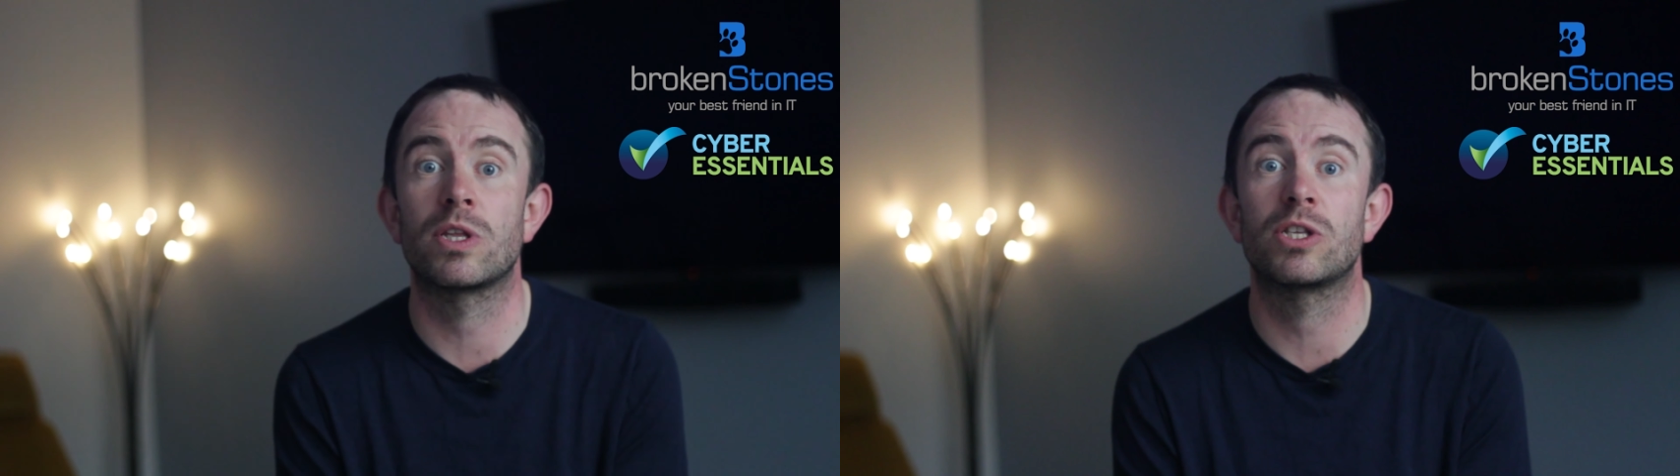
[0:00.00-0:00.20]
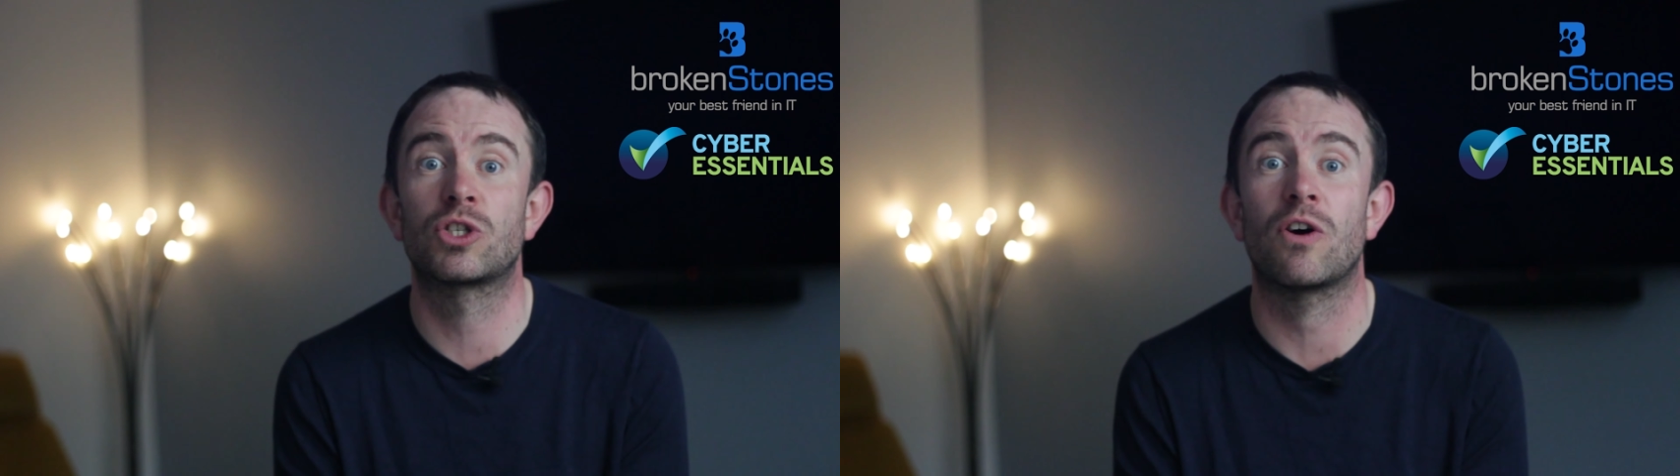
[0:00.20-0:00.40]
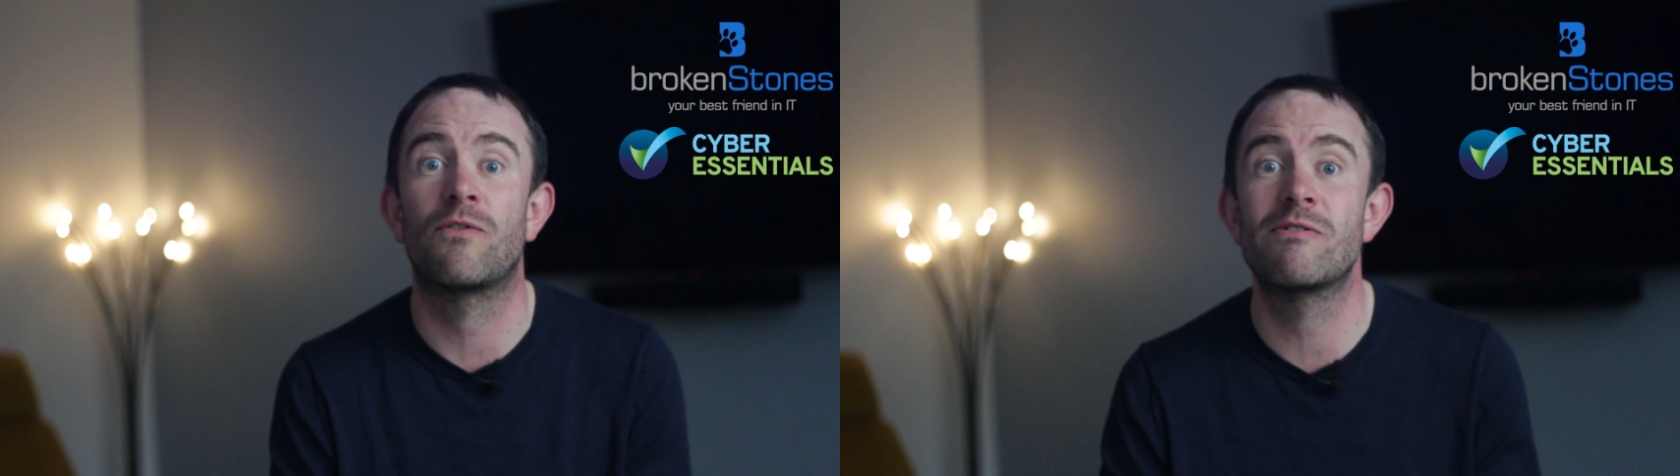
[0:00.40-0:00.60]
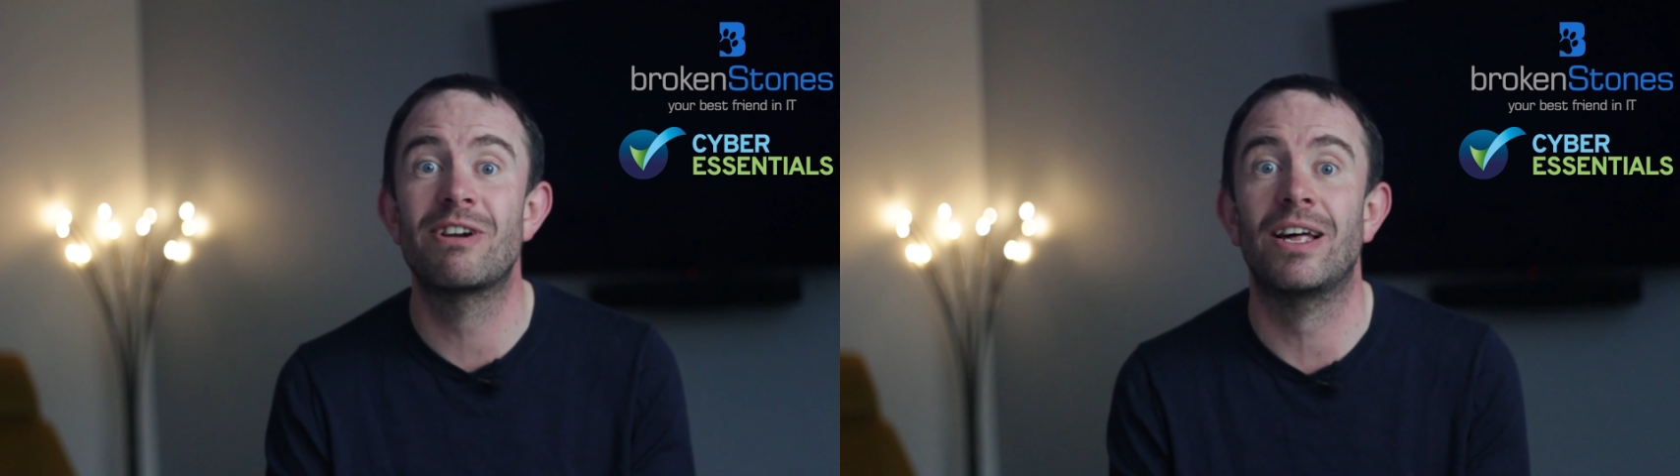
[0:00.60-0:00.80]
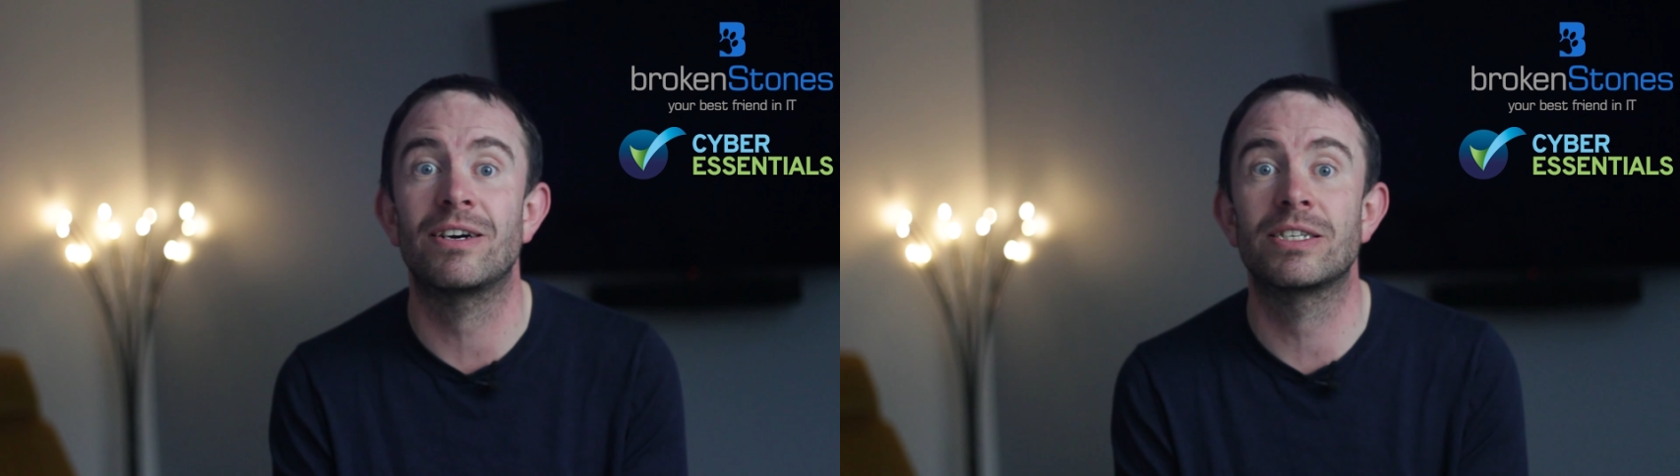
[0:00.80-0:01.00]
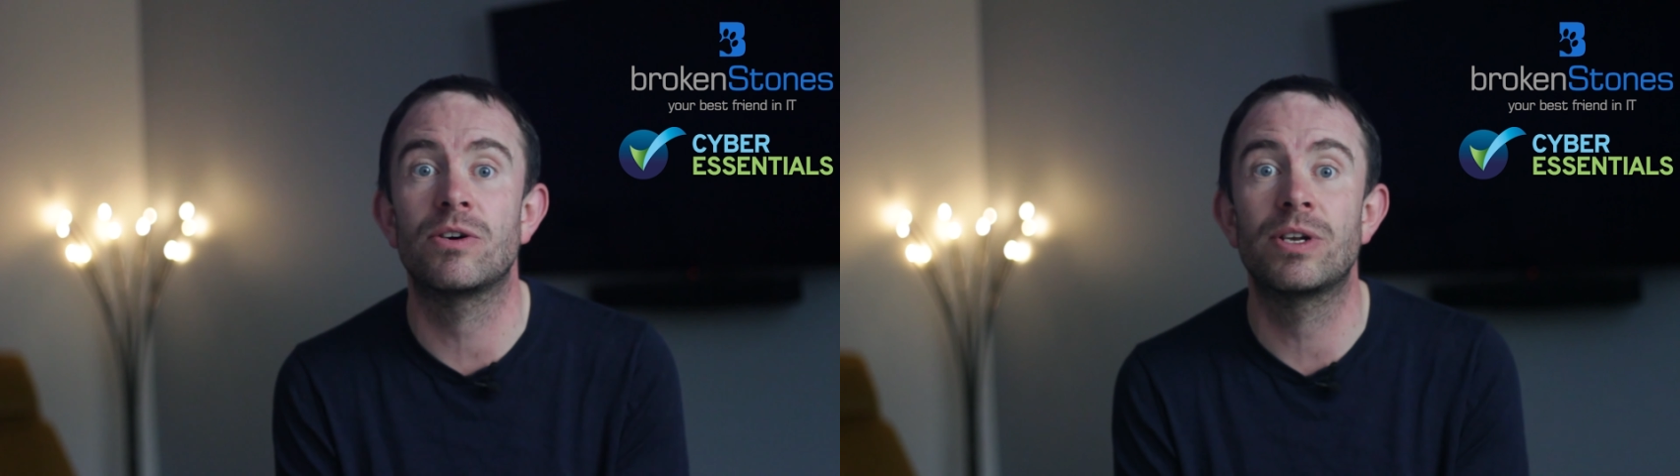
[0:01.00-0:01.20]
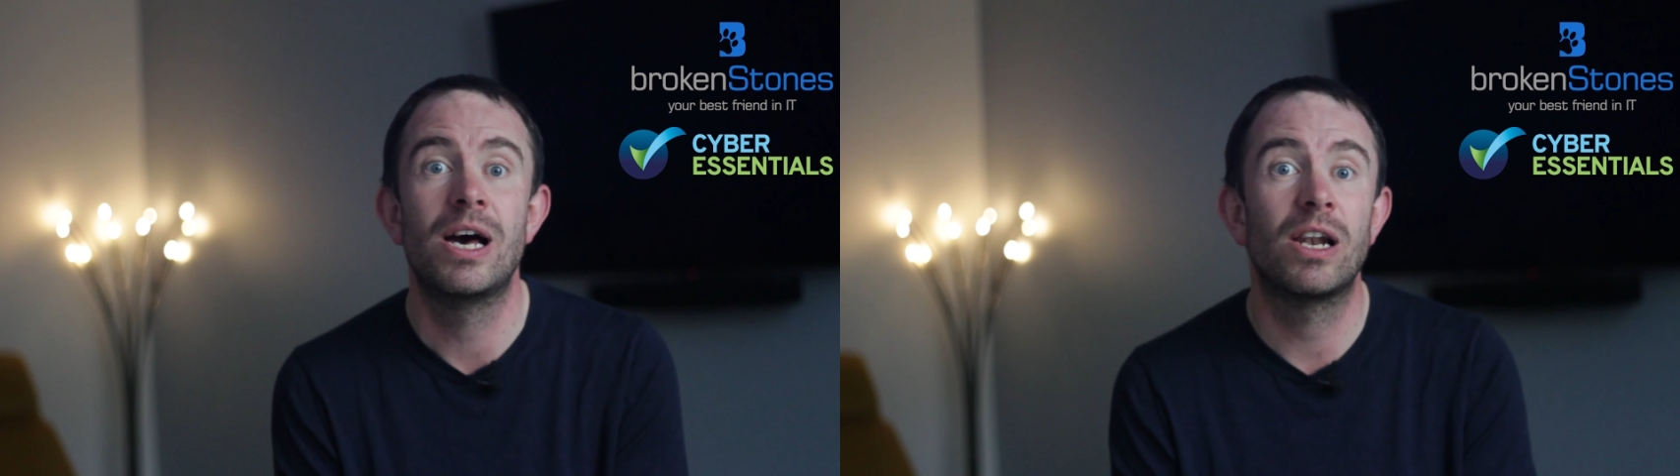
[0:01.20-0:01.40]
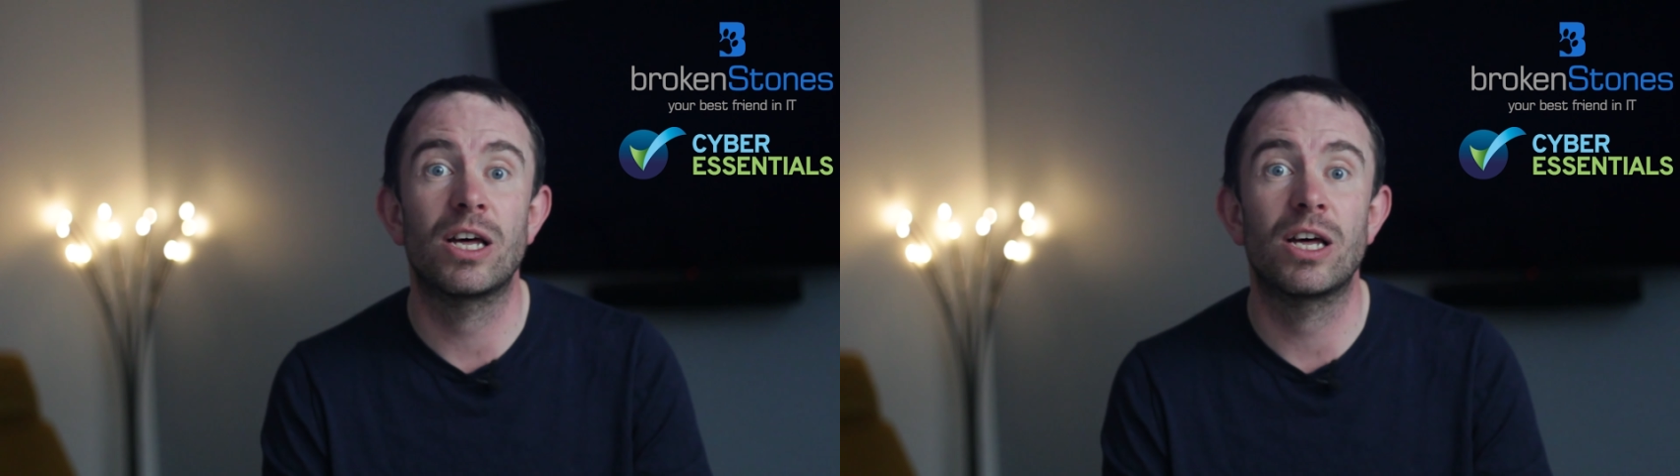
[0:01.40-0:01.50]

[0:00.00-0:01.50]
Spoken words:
that the software relies on,